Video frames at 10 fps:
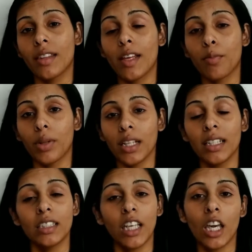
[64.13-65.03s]
then
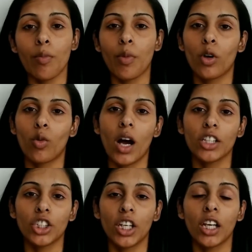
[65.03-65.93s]
please keep on
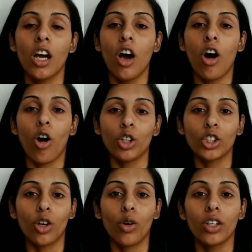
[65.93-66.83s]
watching.
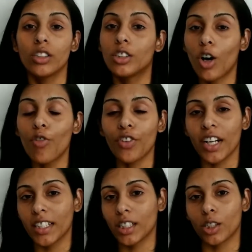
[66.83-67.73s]
Also, don't
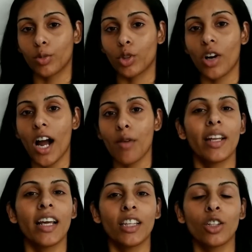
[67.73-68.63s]
forget to subscribe and
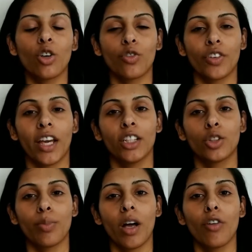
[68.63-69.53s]
hit the
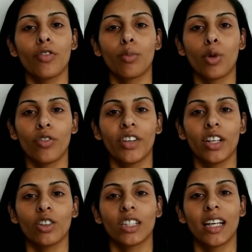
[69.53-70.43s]
notification bell for more
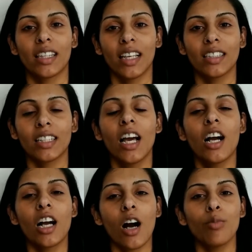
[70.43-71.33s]
videos like this.
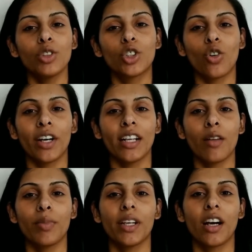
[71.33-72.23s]
Come join
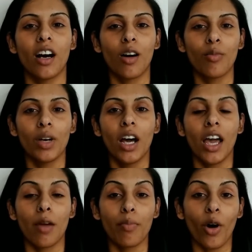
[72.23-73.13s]
and become
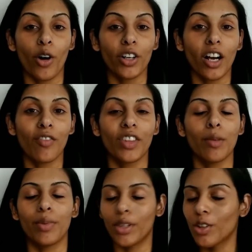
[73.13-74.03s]
a part of the
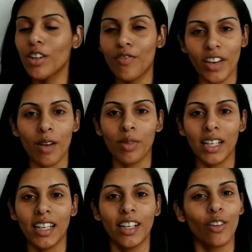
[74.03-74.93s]
beauty
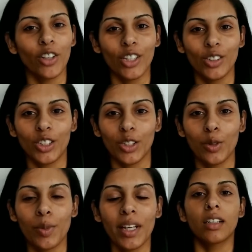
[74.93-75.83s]
family here on
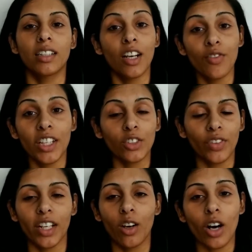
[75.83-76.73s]
YouTube. Give this
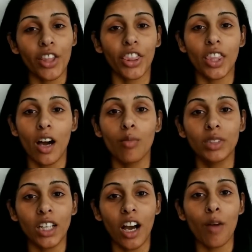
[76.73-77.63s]
video a thumbs
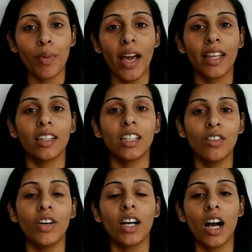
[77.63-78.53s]
up and leave
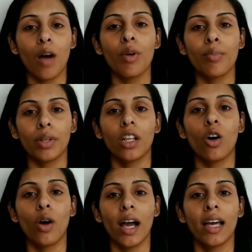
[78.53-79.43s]
a comment
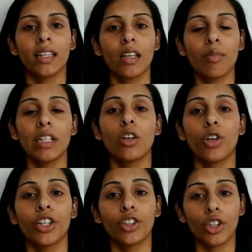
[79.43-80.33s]
below and let me know
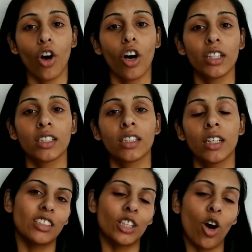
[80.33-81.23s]
your thoughts.
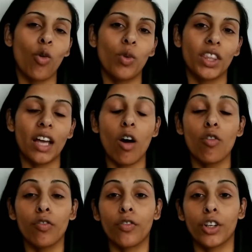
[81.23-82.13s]
So
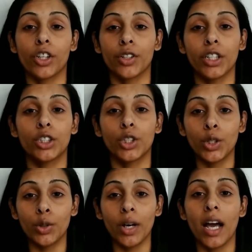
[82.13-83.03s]
without further
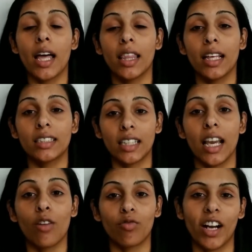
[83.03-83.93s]
ado, let's
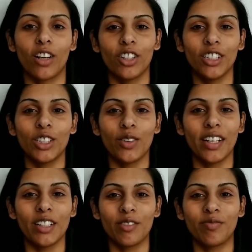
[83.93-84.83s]
get right on into it.